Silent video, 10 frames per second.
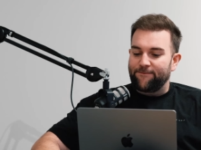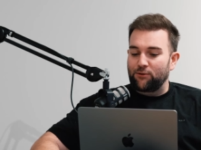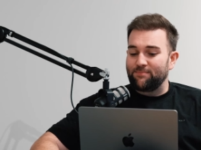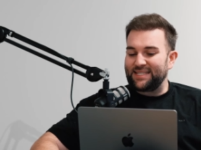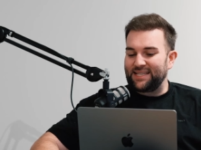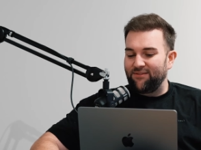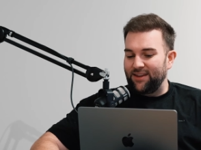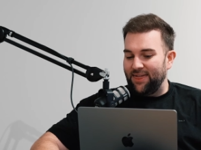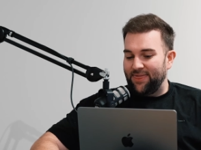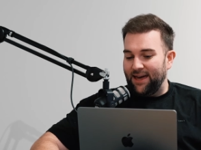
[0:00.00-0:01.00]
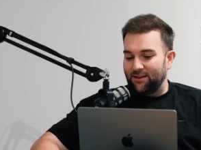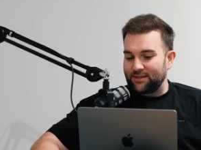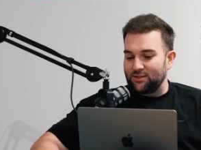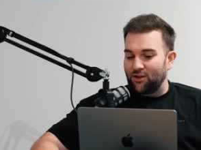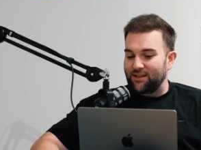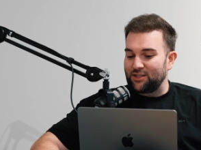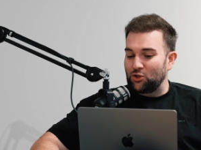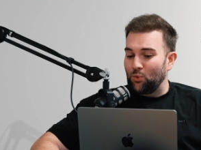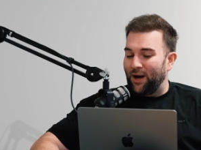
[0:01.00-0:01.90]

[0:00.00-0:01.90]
from $70,000 to